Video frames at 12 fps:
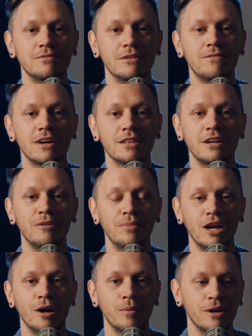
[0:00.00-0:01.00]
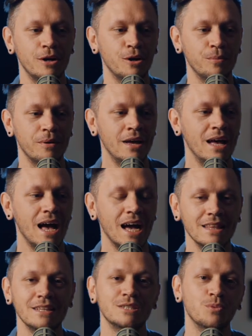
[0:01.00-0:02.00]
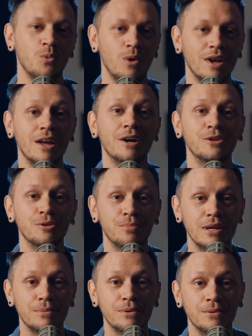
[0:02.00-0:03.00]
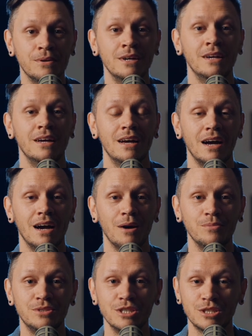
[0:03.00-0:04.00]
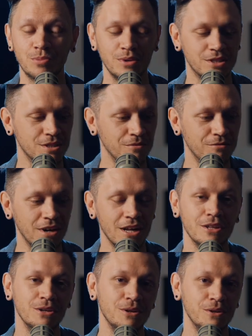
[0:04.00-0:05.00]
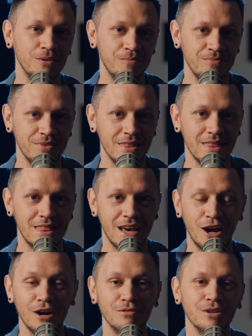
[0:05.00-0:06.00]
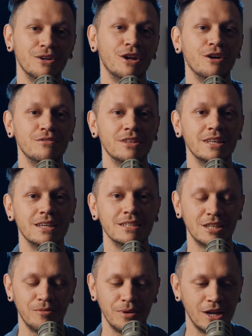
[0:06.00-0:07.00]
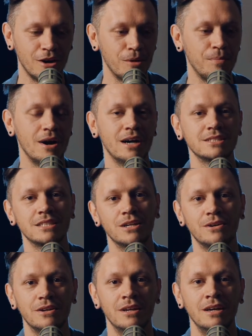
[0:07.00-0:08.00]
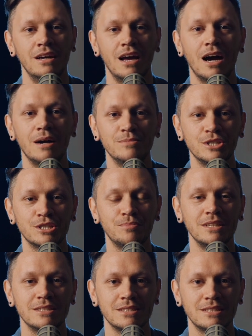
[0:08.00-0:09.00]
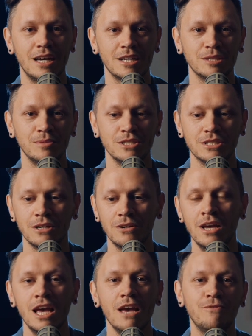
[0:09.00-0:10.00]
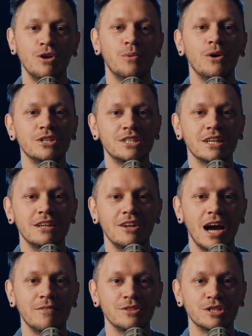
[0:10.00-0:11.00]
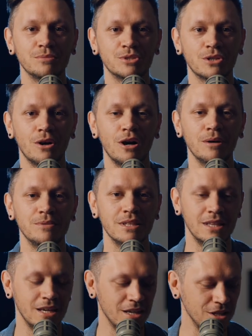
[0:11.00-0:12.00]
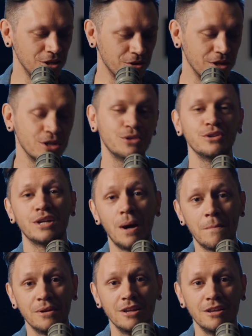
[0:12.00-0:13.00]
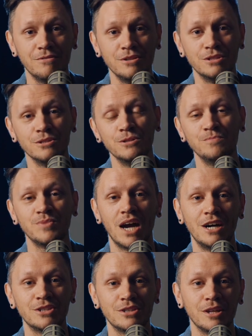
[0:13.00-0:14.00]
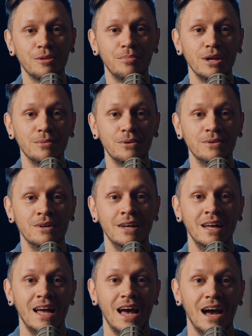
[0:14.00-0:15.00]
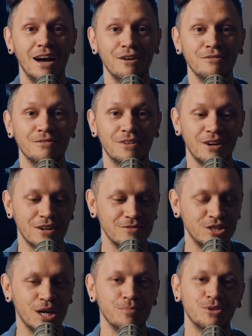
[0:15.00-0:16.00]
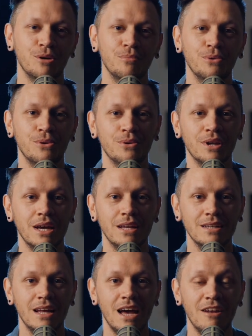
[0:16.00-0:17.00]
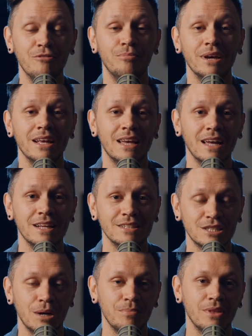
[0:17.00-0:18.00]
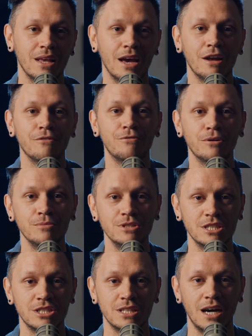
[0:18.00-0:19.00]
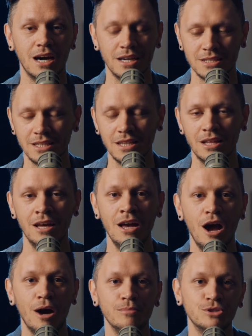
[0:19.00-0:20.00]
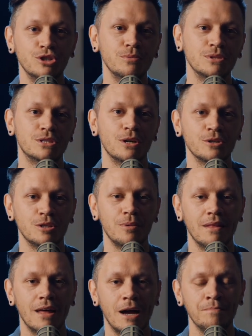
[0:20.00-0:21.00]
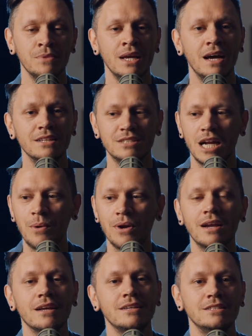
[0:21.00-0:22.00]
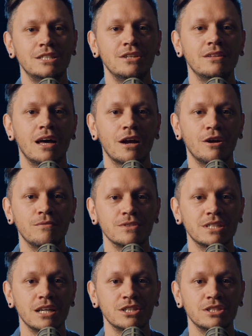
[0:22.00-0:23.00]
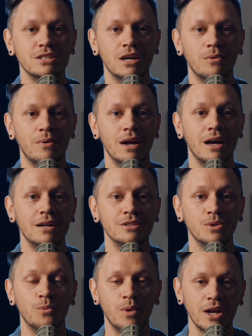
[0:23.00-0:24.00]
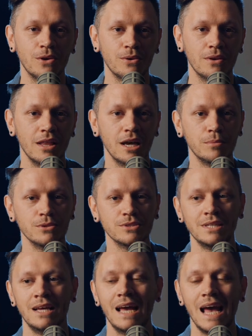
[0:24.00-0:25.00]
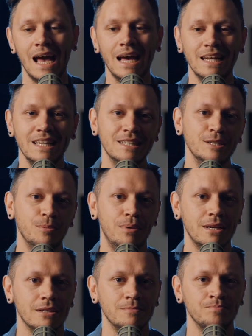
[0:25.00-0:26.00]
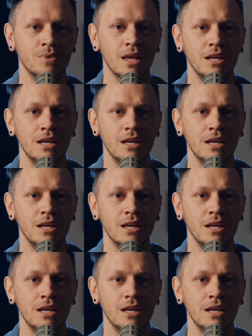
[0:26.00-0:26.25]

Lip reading: The fact that I've been able to help at least 100 people just with some value that I've learned over the years and I've been able to pass that on just means a stack to me. So if you're watching and you haven't subscribed, you're in good company if you do. 100 other people have kind of jumped on board and have been getting something out of From Musician to Artist, and I'm super stoked about that. And today we're going to continue that conversation around record labels and independent.